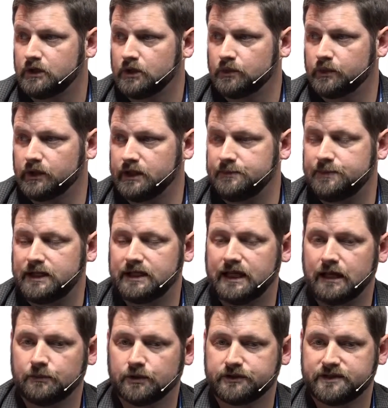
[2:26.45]
really being
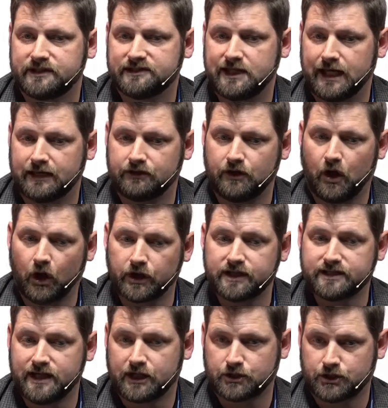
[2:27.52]
able to take the
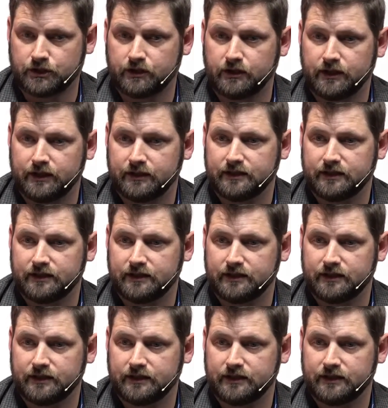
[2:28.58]
architecture